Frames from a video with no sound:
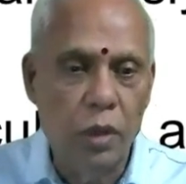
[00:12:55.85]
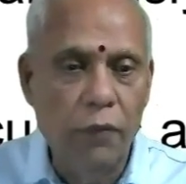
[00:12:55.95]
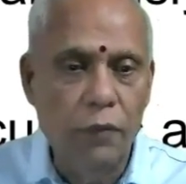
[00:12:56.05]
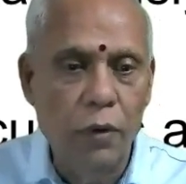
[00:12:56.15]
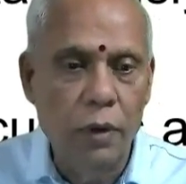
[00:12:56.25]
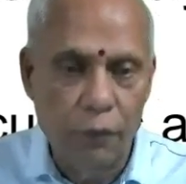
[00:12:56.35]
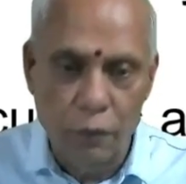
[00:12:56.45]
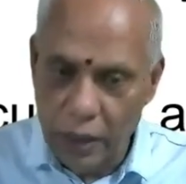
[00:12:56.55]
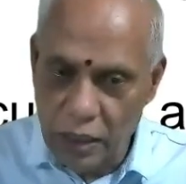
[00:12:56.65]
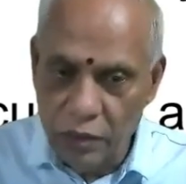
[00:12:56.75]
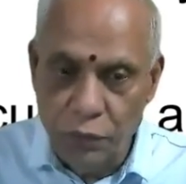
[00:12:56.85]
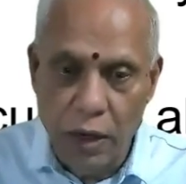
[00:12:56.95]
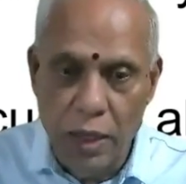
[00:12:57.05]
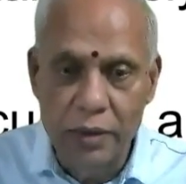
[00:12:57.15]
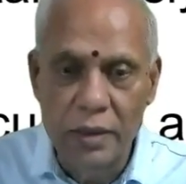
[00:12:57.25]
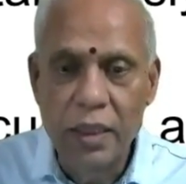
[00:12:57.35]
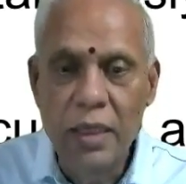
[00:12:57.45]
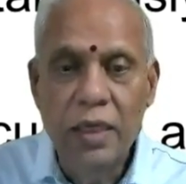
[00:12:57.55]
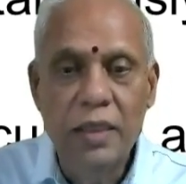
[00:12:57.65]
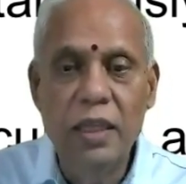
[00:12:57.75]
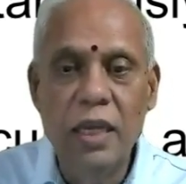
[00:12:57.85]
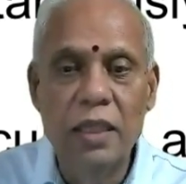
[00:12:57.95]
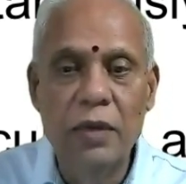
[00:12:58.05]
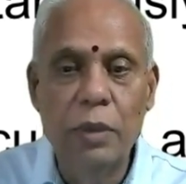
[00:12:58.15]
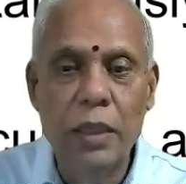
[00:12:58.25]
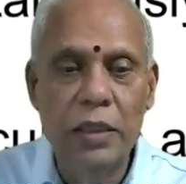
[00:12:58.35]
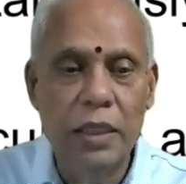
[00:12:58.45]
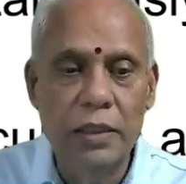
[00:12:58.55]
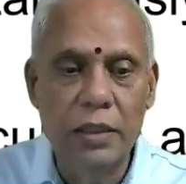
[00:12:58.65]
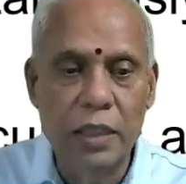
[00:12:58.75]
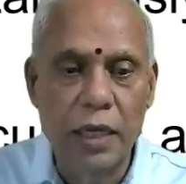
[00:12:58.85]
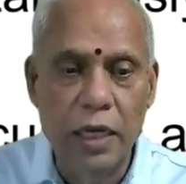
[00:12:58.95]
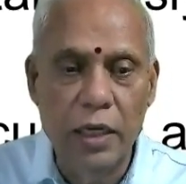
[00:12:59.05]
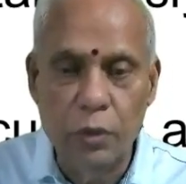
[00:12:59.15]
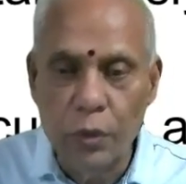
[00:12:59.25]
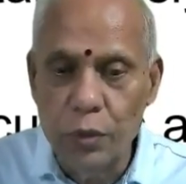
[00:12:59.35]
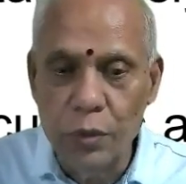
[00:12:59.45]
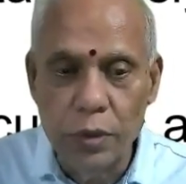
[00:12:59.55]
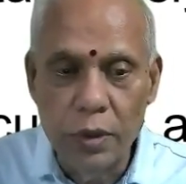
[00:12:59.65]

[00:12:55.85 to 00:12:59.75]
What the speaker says: Therefore, if one is false, the other one is necessarily true.